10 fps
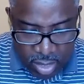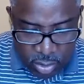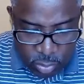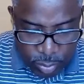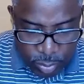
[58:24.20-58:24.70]

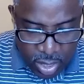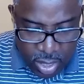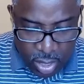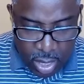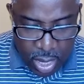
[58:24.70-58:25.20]

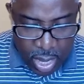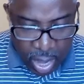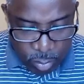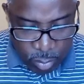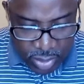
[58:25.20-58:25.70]
spitting
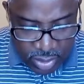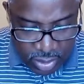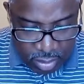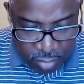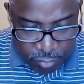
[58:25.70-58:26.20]
out
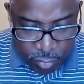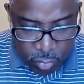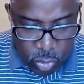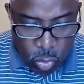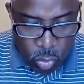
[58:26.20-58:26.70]
pieces of
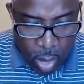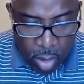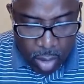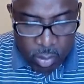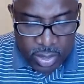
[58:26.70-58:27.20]
food,
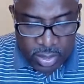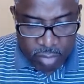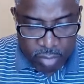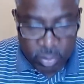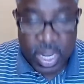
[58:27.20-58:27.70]
swallowing
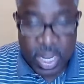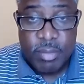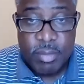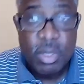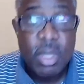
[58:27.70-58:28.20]
several
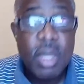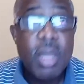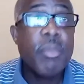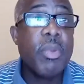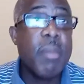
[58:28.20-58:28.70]
times
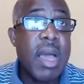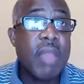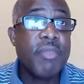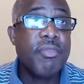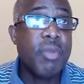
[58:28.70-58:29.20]
per
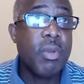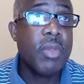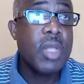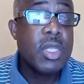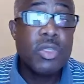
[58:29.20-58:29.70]

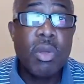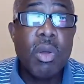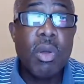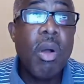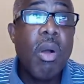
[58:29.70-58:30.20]
mouthful. So
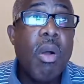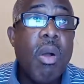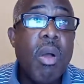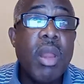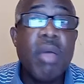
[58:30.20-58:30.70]

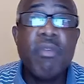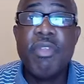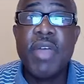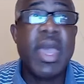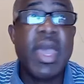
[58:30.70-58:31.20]
all of
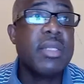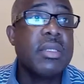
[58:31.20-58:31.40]
that,